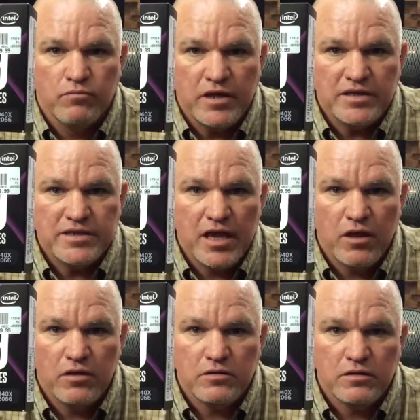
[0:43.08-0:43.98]

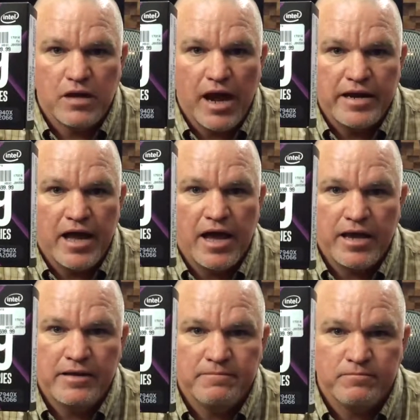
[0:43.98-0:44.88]
Intel
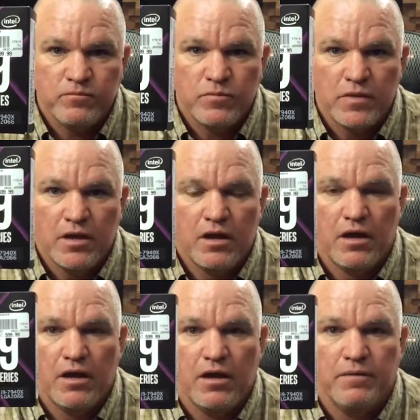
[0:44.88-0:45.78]
i9.
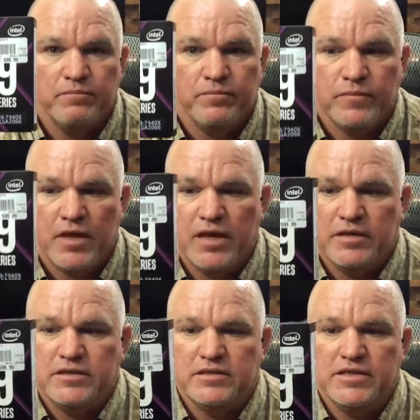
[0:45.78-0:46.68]

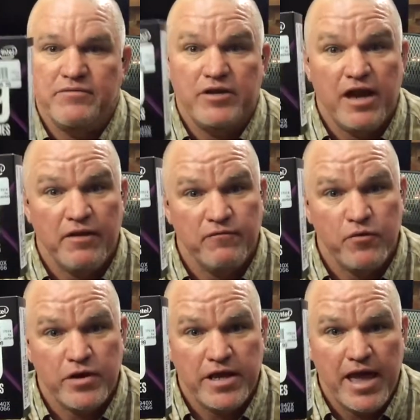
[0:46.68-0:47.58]
It's a
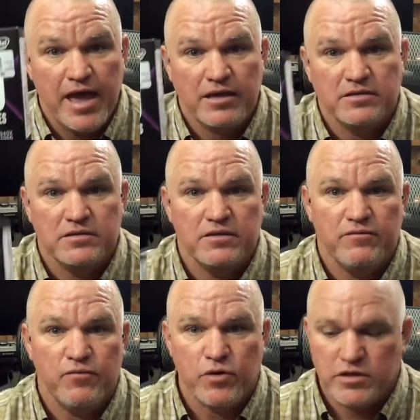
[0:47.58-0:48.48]
7940X, the
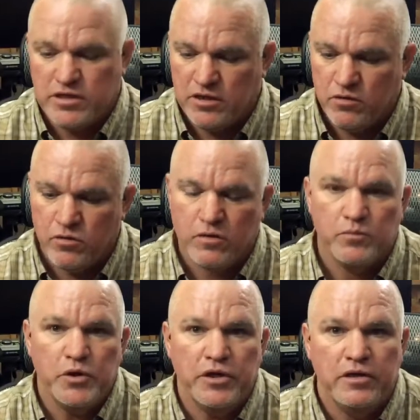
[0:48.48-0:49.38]
14 core
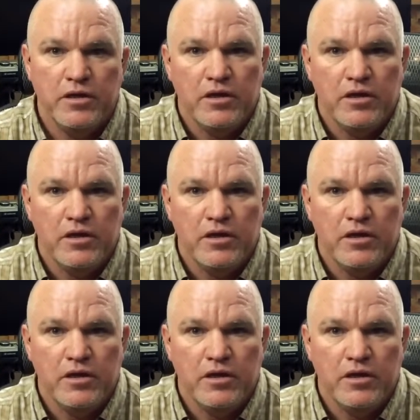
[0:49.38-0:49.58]
one.